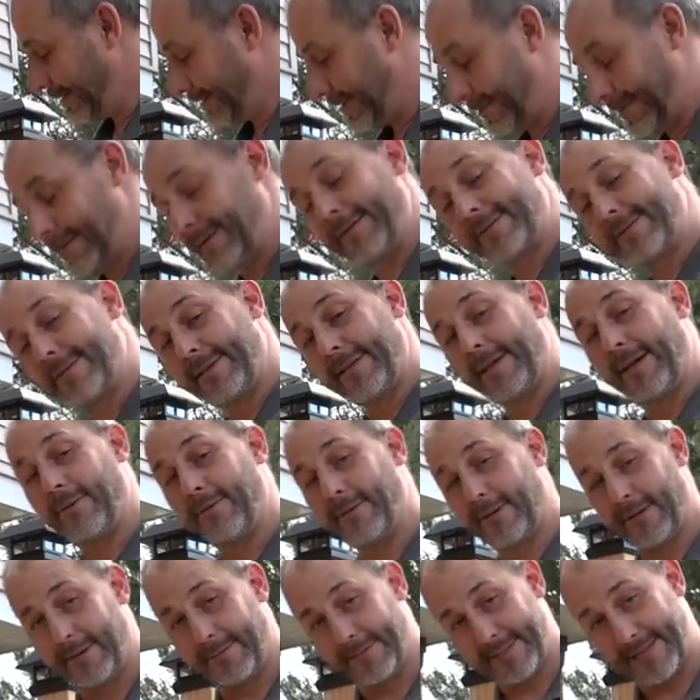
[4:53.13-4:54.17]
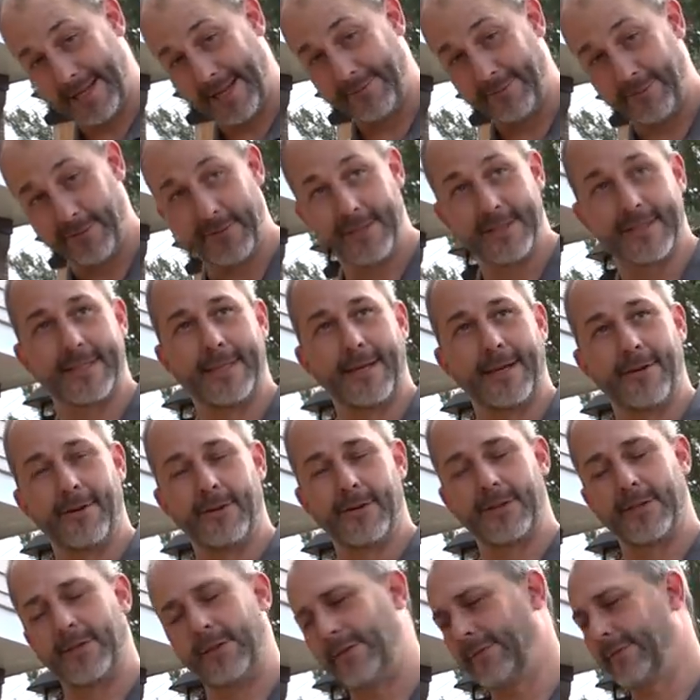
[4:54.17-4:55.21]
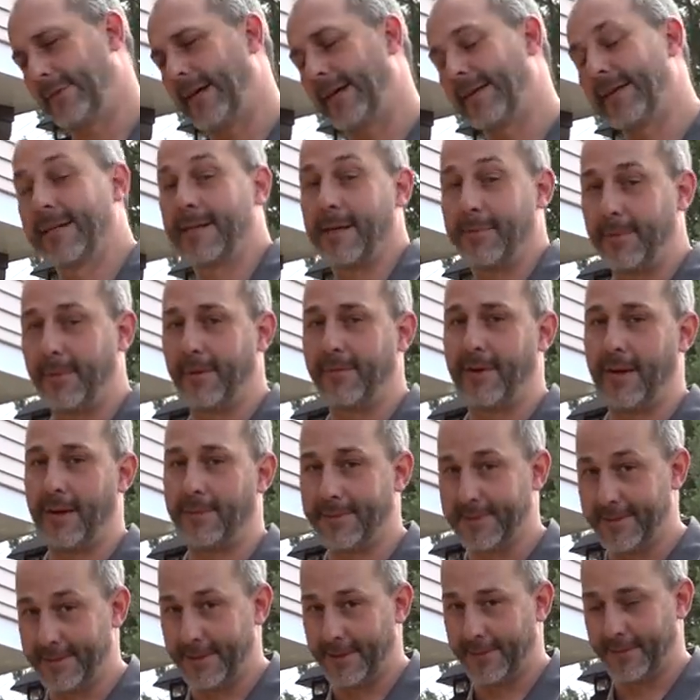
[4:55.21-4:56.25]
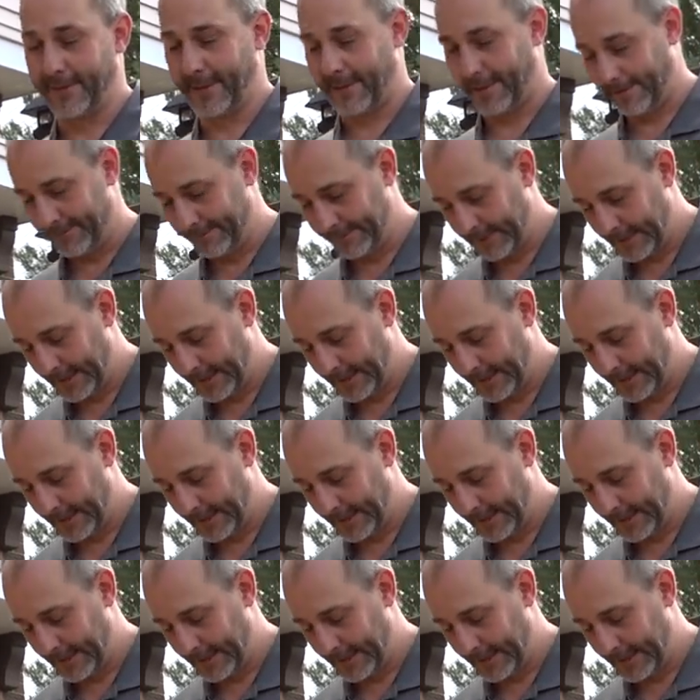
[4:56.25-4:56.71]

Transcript: All right, so now it comes time for the stairs and you've got a couple of options out there.